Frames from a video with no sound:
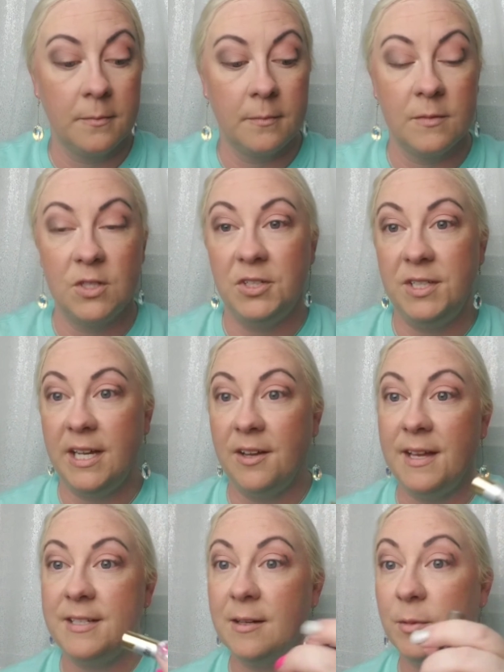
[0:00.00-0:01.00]
So you see how
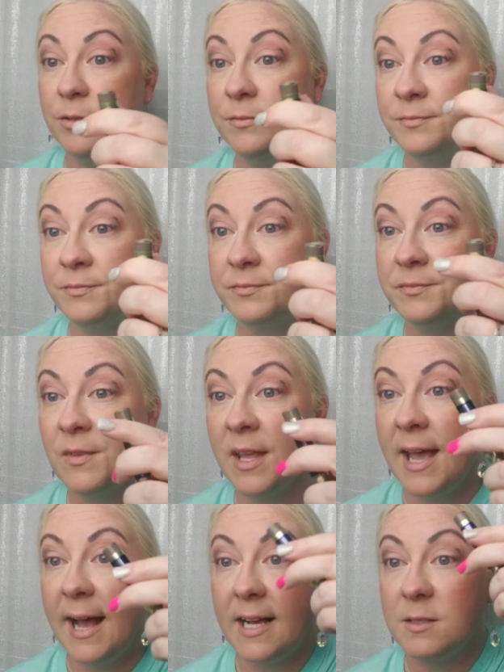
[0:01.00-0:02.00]
that doubled
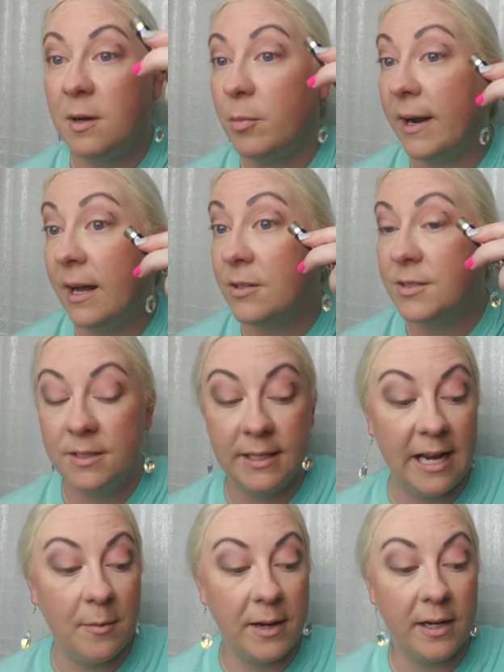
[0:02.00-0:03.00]
as my brows
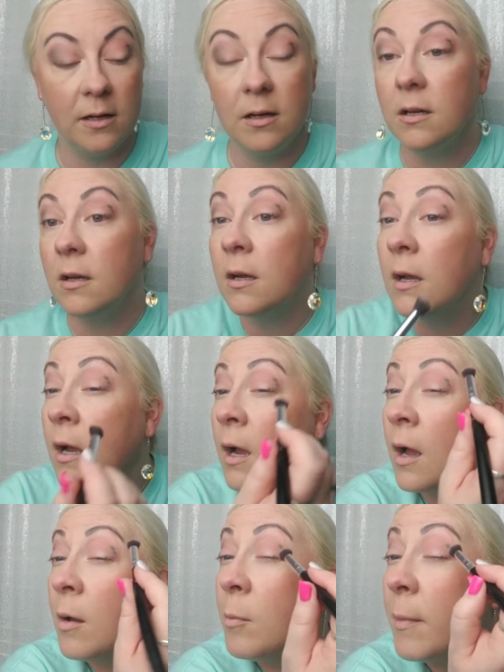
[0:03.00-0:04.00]
and my
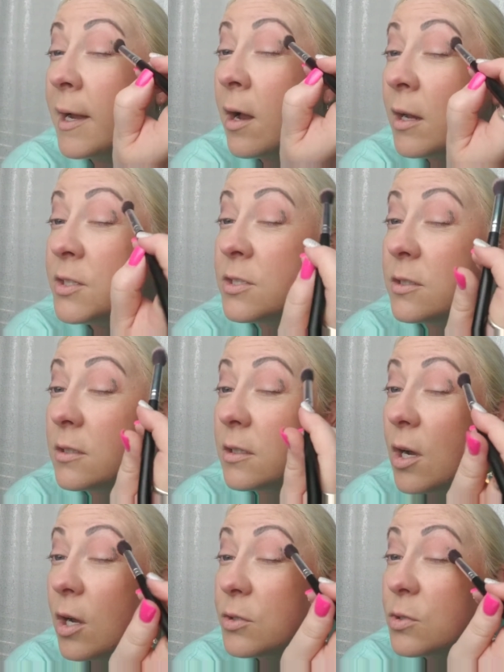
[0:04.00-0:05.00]

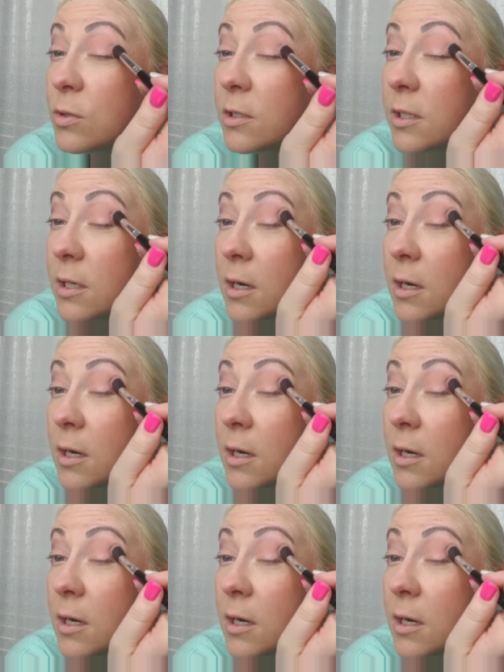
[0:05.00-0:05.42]
contour?